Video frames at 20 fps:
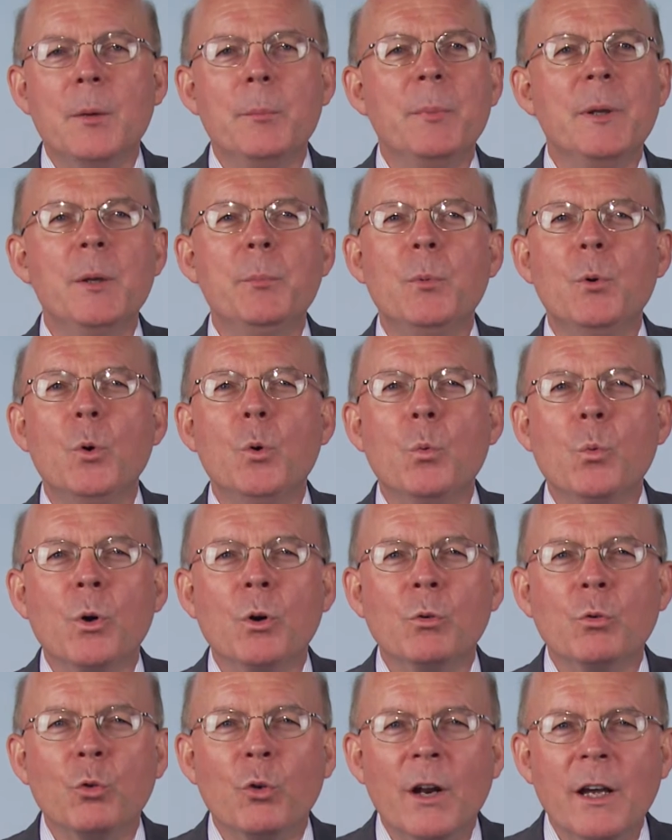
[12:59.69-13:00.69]
People
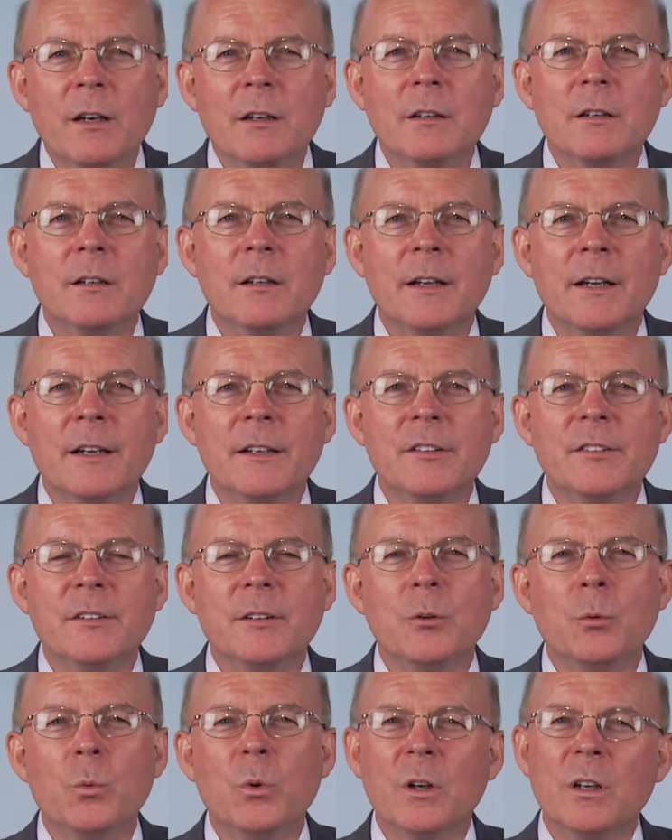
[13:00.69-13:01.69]
were
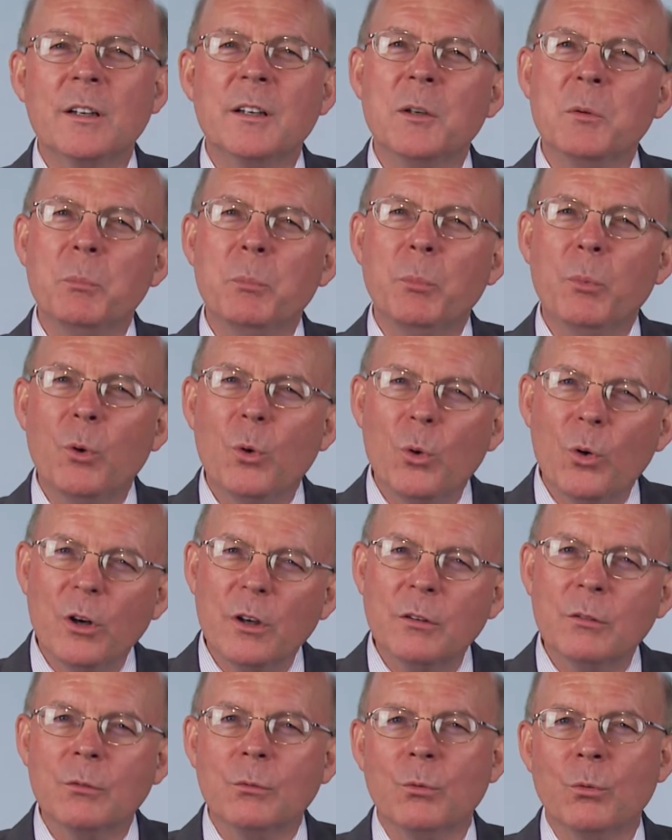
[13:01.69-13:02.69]
recognizing what an
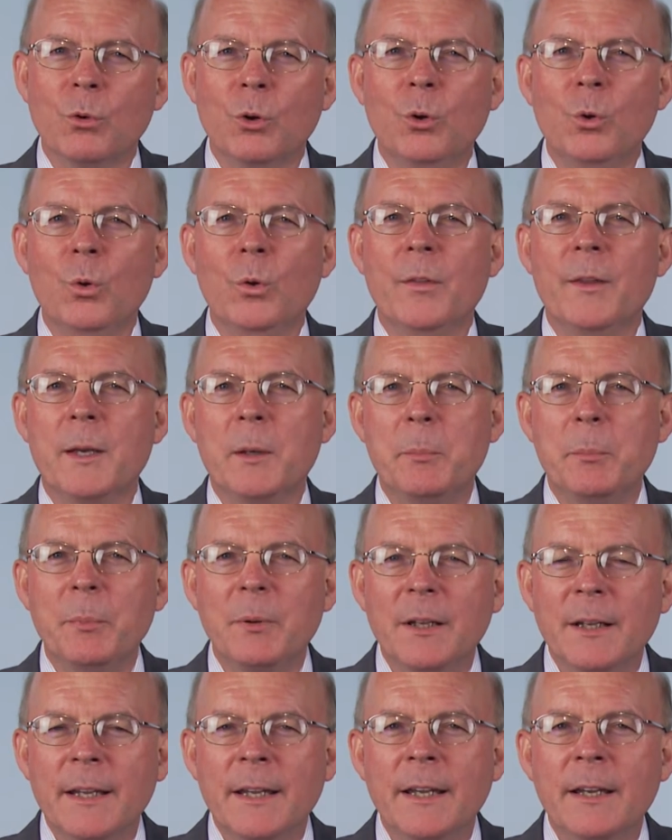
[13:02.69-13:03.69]
important role they
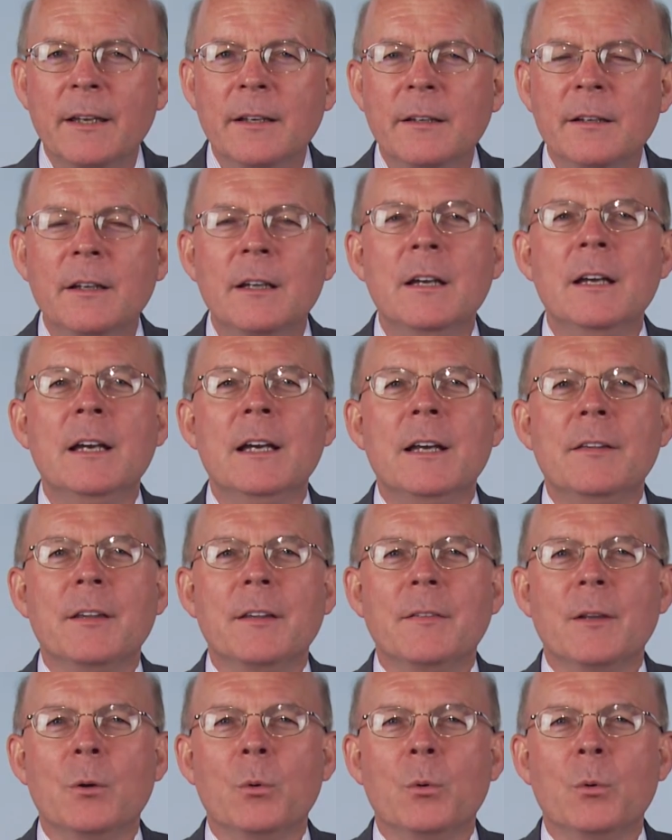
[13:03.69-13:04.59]
played, that they